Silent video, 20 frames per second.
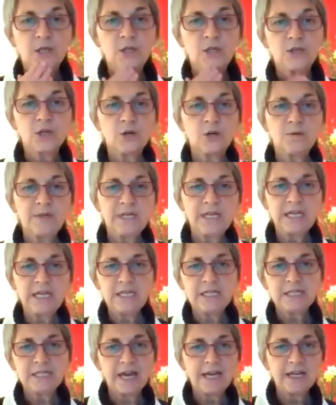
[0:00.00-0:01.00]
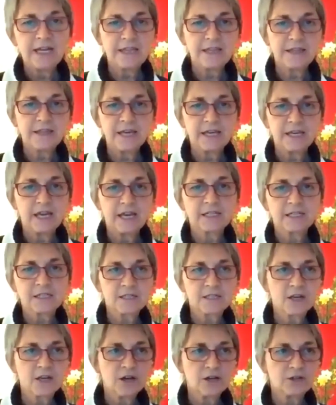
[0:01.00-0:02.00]
You don't need anything
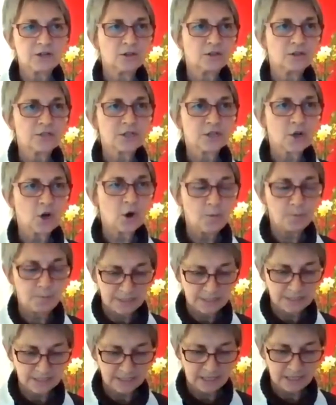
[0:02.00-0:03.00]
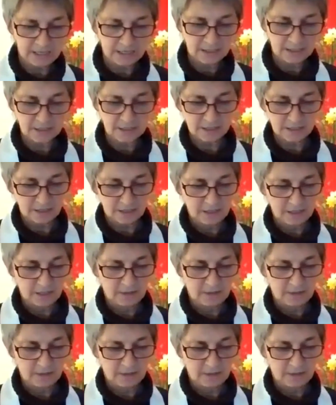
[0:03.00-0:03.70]
external to compensate